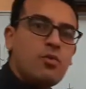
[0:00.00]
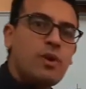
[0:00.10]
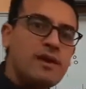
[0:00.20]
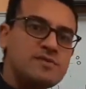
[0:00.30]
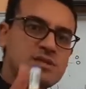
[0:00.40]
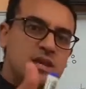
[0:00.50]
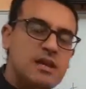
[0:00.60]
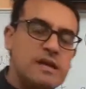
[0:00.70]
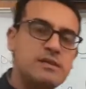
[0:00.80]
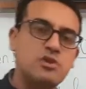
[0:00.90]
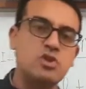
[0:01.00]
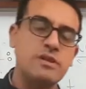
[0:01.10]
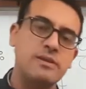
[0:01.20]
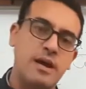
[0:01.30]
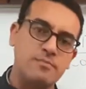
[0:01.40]
we have seen
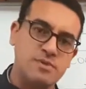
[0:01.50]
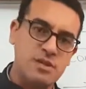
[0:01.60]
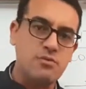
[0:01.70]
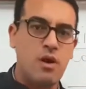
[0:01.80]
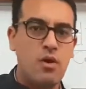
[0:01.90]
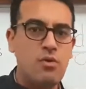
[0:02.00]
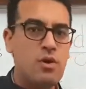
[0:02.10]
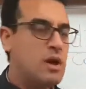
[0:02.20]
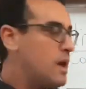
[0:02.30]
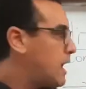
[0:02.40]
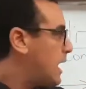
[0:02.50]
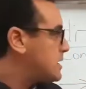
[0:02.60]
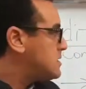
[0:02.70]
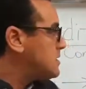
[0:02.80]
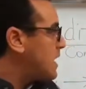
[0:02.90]
conditional type 0,
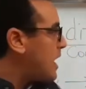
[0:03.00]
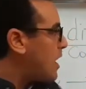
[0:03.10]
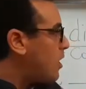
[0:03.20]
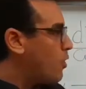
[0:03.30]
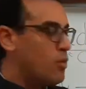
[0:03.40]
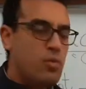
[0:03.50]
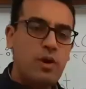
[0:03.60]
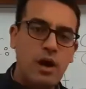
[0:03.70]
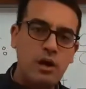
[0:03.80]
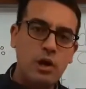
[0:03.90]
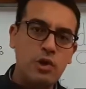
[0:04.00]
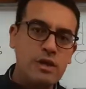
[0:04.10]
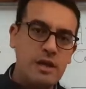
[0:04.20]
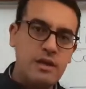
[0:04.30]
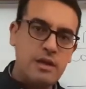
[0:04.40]
and now we are
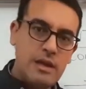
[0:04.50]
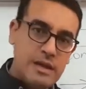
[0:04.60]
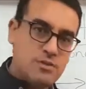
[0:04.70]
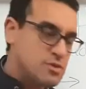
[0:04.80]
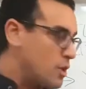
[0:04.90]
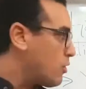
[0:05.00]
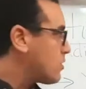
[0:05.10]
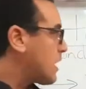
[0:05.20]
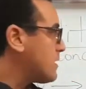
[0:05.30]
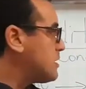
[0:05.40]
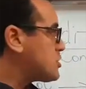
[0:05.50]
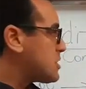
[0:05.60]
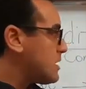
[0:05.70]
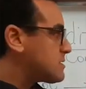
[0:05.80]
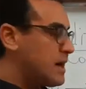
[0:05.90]
looking into
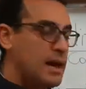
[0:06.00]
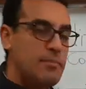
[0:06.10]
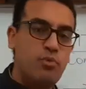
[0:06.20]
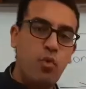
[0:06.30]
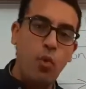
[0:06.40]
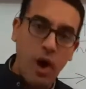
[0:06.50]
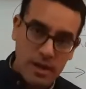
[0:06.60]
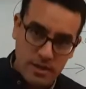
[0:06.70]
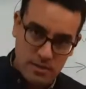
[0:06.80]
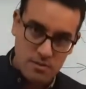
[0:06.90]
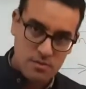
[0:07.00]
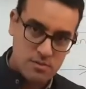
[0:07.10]
conditional type 1.